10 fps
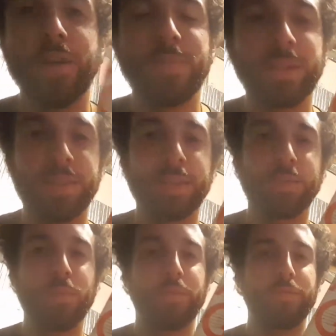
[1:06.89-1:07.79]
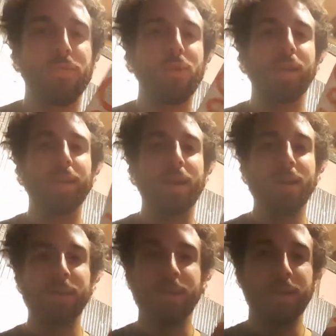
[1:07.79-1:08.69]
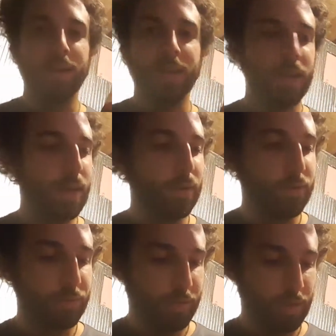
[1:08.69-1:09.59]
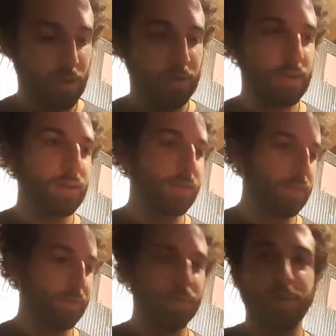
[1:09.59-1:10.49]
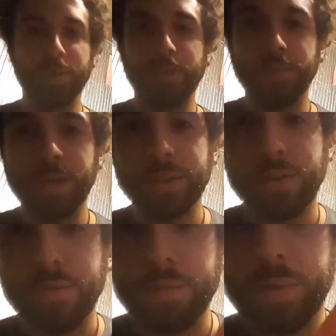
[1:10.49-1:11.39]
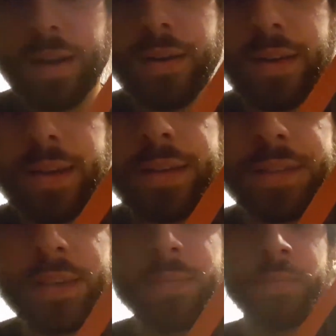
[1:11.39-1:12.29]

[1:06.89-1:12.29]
I've mentioned this one before. Again, Yannick Gouzdala. If you want a little picture of him, there he is.